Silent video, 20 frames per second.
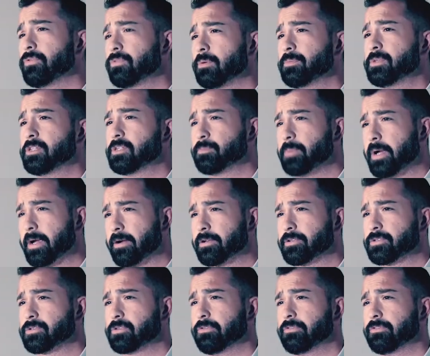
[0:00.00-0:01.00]
some of these
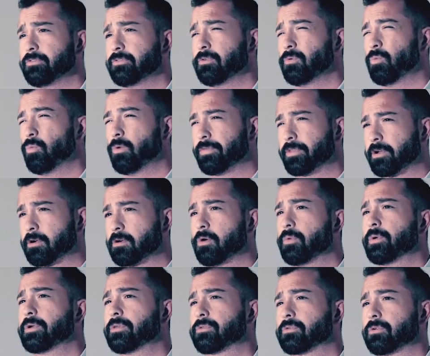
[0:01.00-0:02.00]
parents of what they're
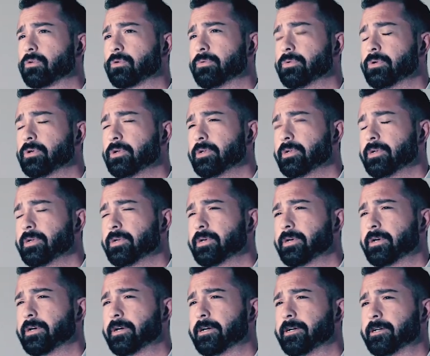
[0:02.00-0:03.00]
going through,
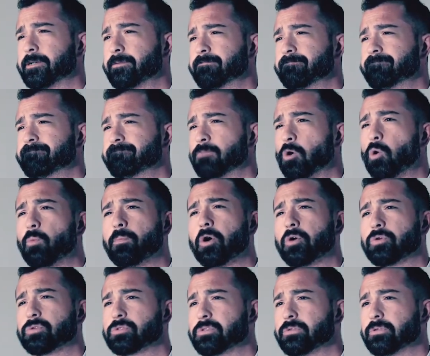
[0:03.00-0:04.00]

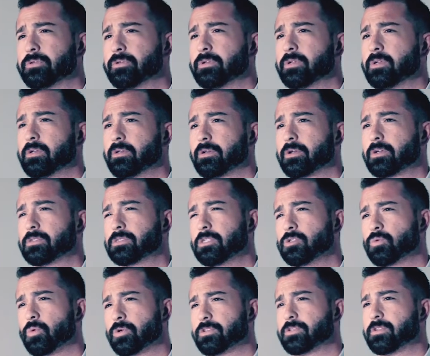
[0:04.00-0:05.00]
almost, because
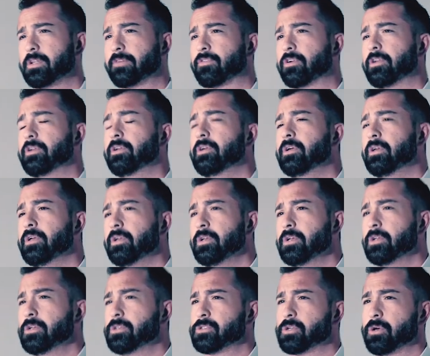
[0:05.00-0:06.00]
each one's
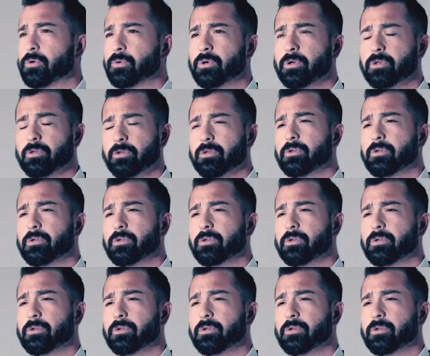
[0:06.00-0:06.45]
different. So